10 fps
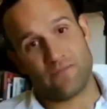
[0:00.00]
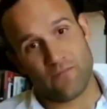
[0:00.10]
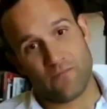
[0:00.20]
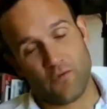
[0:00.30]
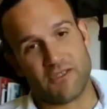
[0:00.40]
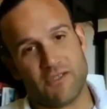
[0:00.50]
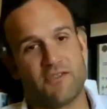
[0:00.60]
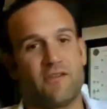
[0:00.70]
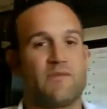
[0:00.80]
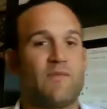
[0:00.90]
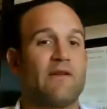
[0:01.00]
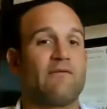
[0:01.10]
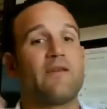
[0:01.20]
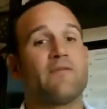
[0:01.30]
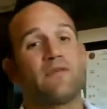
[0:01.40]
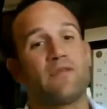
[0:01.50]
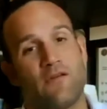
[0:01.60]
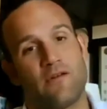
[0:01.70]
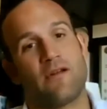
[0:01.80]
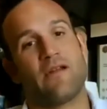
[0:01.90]
mortgage insurance. My rate was
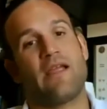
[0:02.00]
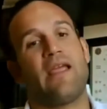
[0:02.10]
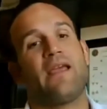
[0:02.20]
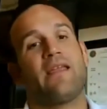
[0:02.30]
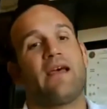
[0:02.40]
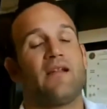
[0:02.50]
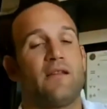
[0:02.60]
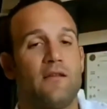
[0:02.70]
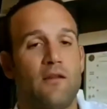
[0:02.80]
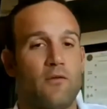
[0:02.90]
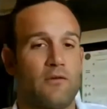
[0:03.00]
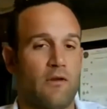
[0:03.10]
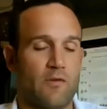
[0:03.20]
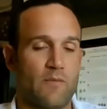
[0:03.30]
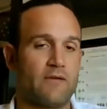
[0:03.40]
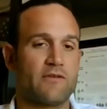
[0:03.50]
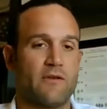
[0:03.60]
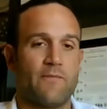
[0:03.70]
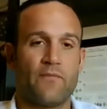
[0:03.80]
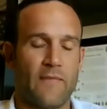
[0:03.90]
lower and I had a lower loan amount.
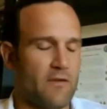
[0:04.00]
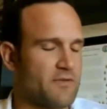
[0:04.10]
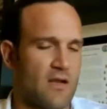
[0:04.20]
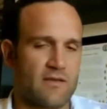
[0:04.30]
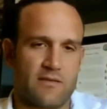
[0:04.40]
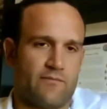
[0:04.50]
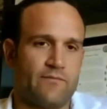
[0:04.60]
So it was awesome.